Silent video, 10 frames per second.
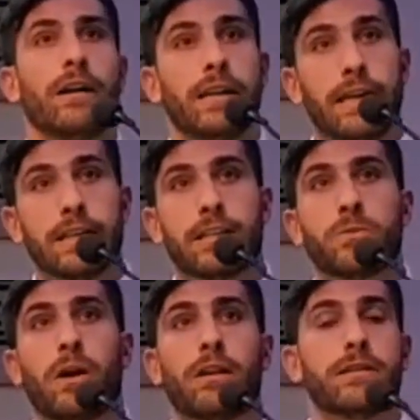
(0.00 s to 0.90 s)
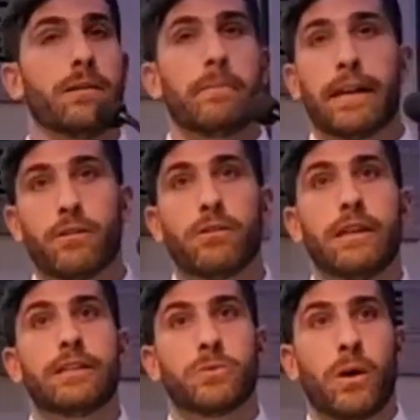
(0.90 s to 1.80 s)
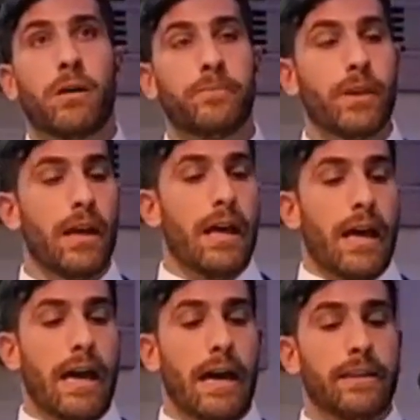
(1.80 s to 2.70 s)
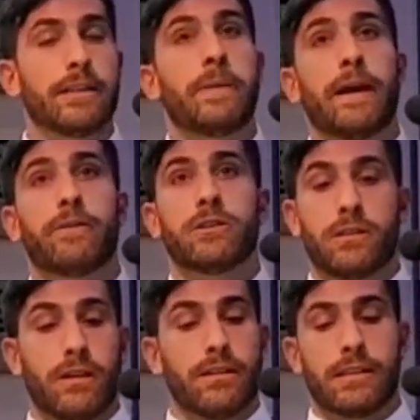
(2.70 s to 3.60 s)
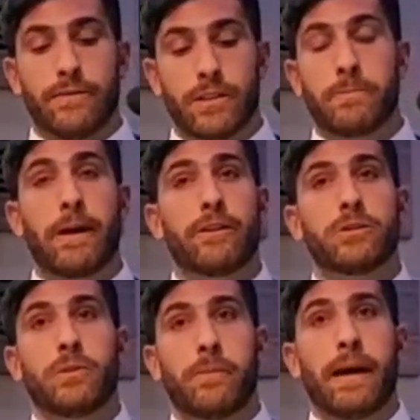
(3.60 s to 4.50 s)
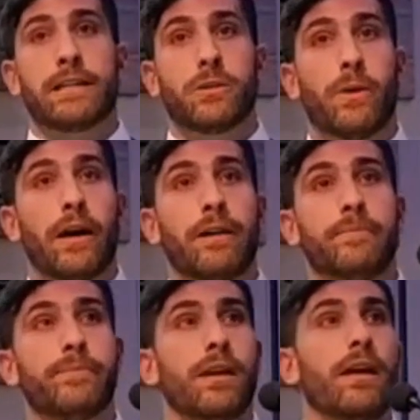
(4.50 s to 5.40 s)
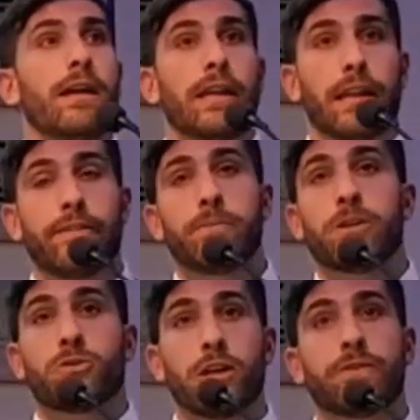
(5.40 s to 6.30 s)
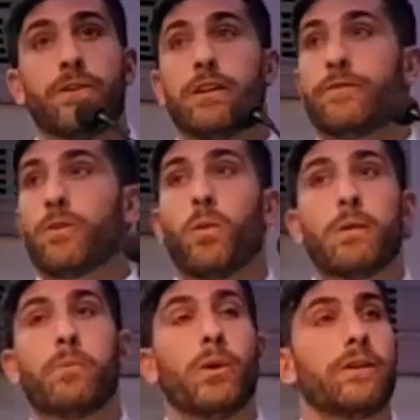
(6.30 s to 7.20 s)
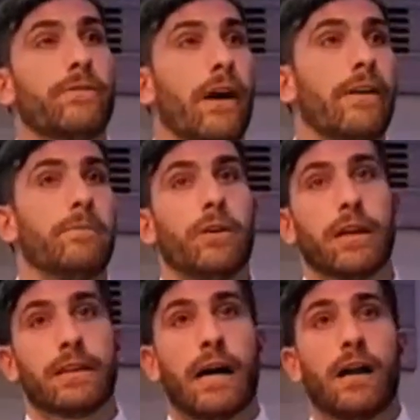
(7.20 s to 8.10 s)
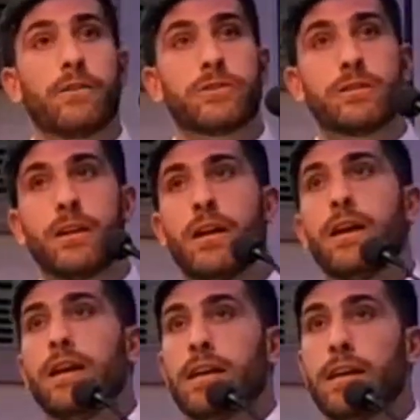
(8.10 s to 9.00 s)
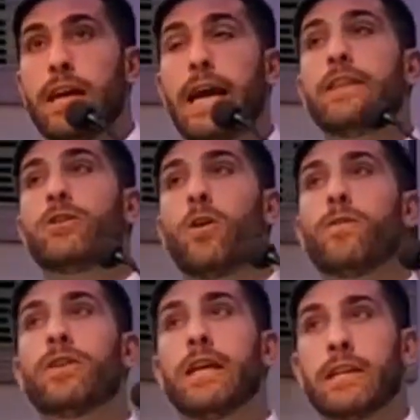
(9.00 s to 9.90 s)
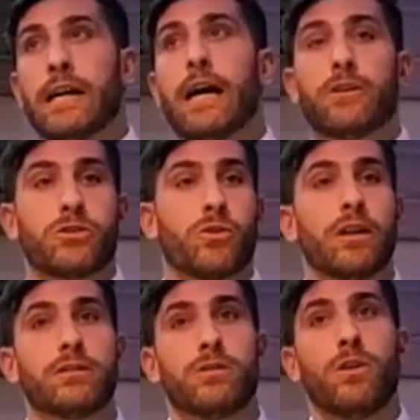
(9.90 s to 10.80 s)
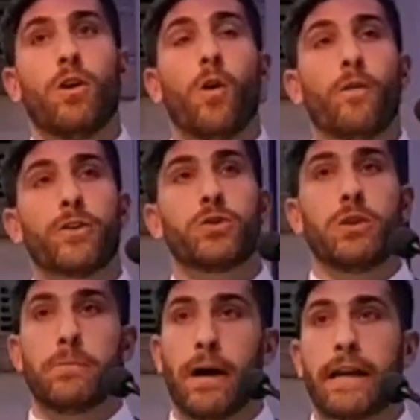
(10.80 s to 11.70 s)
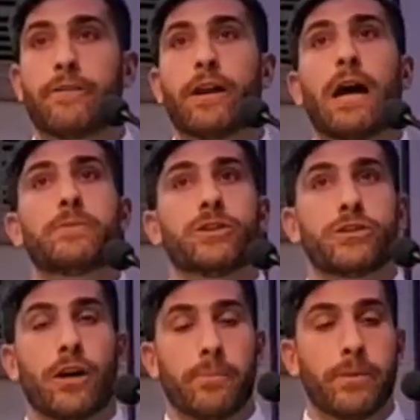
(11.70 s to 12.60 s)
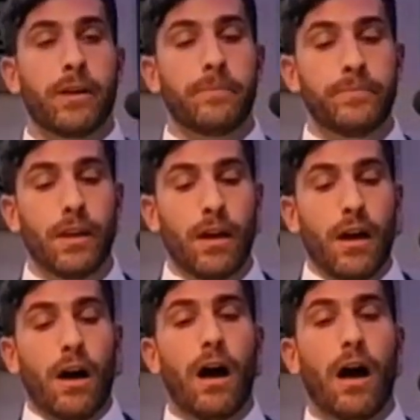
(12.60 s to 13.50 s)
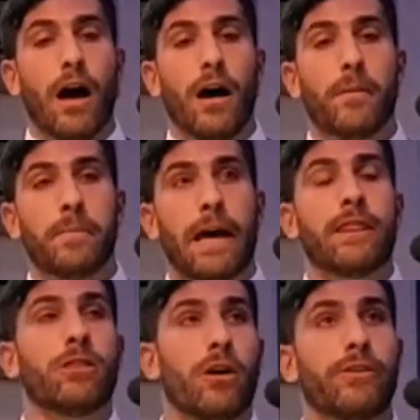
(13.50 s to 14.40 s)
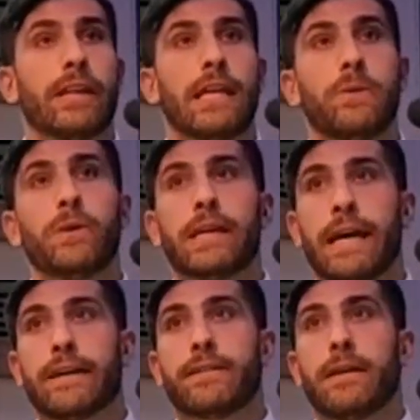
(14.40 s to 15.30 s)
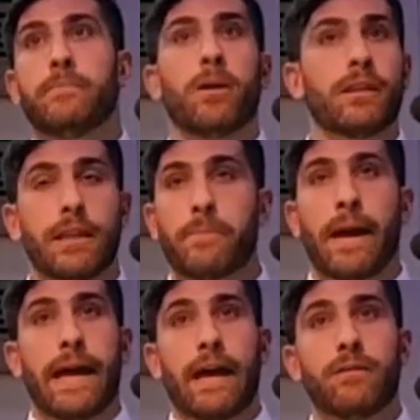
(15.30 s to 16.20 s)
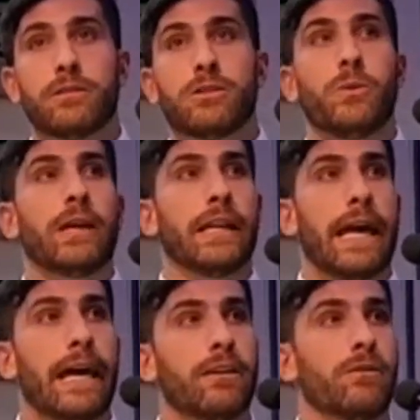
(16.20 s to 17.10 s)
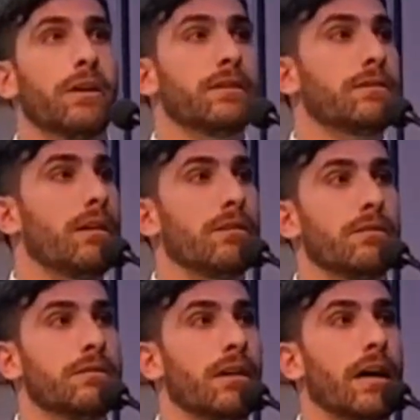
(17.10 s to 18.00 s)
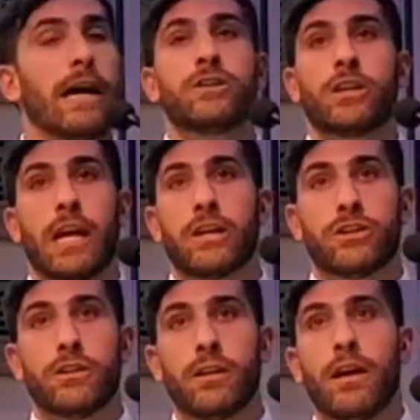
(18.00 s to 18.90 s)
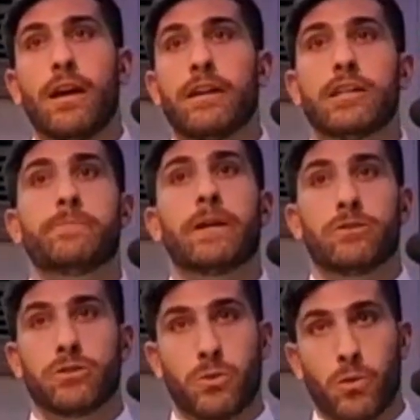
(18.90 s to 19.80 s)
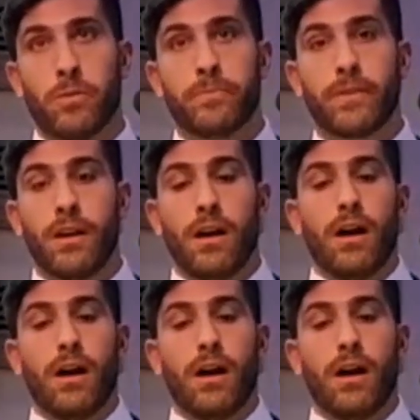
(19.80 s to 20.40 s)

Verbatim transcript: uh, needs as well as some medical needs as well. And his parents, uh, Stephen's parents, when they passed away, they left him a trust fund for $1.5 million. He handed over the entire trust over to the binary options company um, and thought that he would get a monthly payout so he can handle his son's uh, education in a special school.